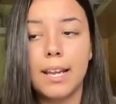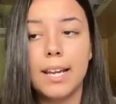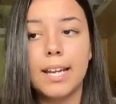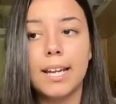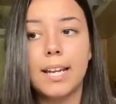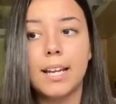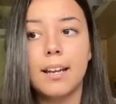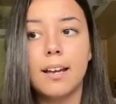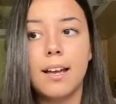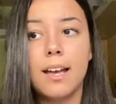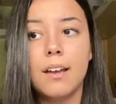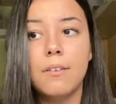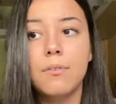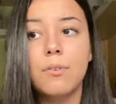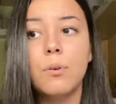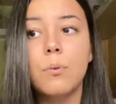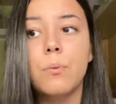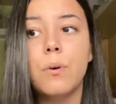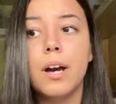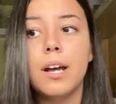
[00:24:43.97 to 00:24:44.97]
Like
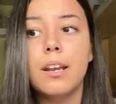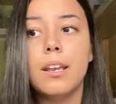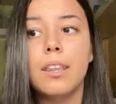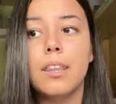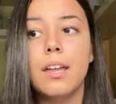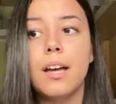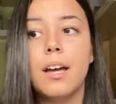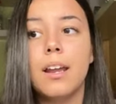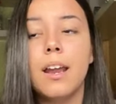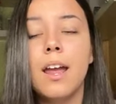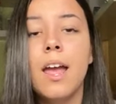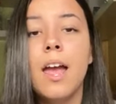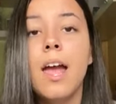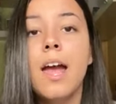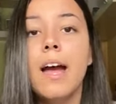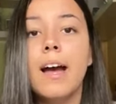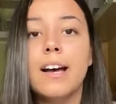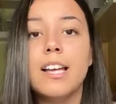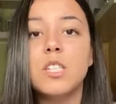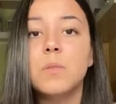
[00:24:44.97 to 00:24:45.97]
everyone that
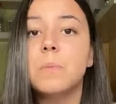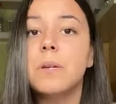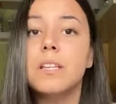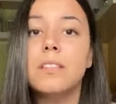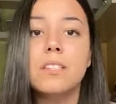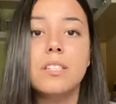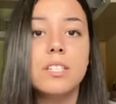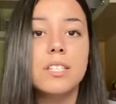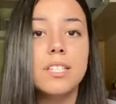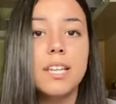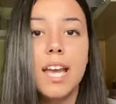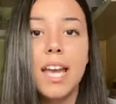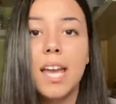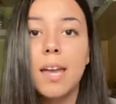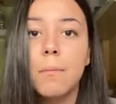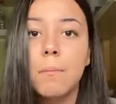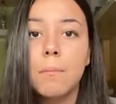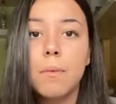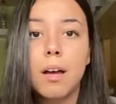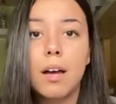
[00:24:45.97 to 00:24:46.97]
has been the
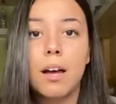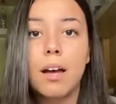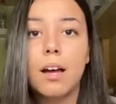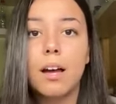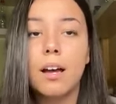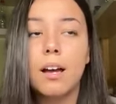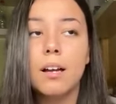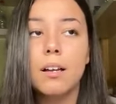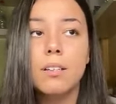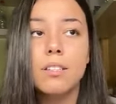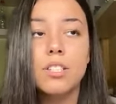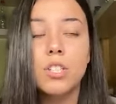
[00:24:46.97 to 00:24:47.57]
same uh,